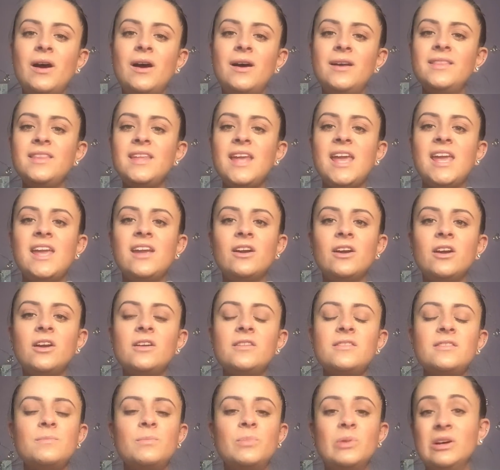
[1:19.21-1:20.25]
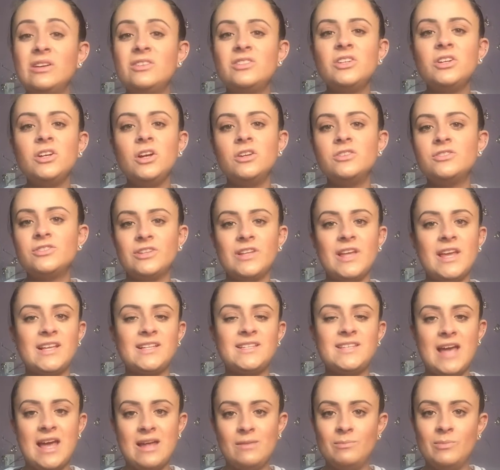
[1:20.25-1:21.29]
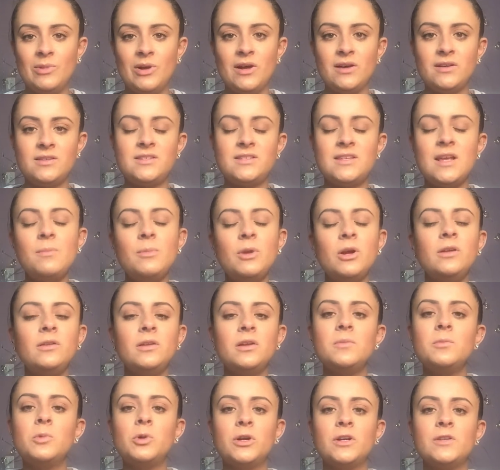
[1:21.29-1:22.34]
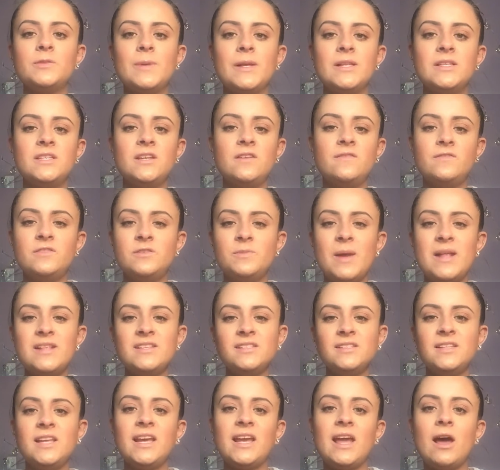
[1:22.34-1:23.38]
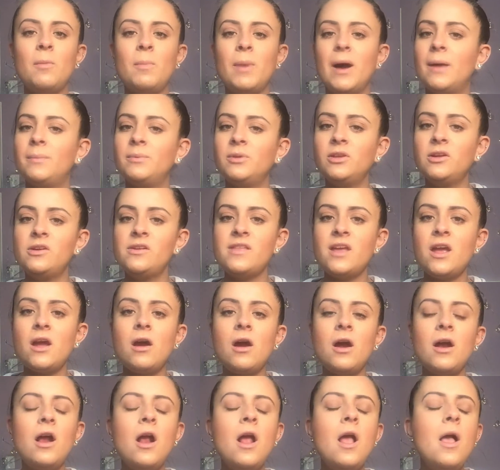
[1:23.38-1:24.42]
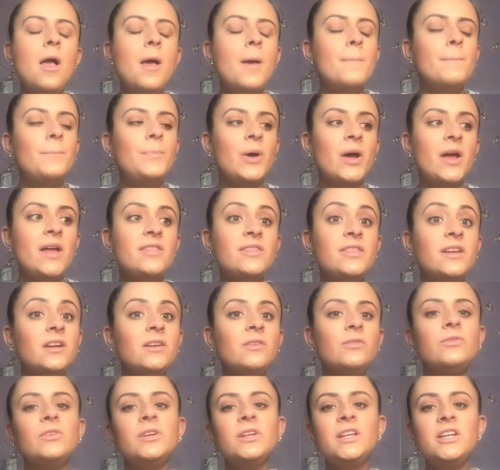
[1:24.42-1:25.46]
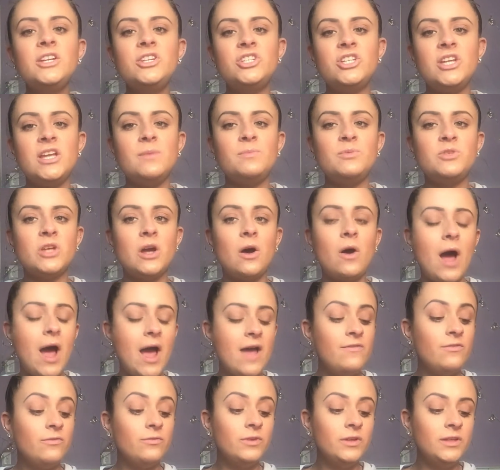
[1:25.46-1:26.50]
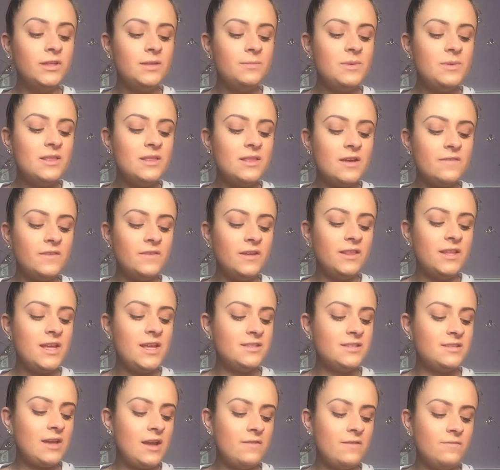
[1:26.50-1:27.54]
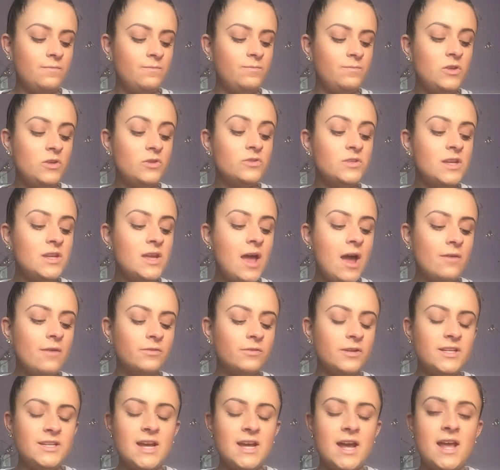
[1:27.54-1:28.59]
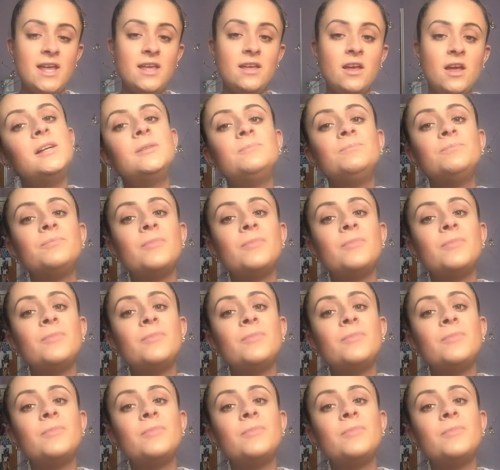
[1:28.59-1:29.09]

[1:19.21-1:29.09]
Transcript: On here, the books are under like 10 bucks. Some are a little more expensive, depends on like how popular they are. But they're really cheap, so I've really been loving this. I use it every day.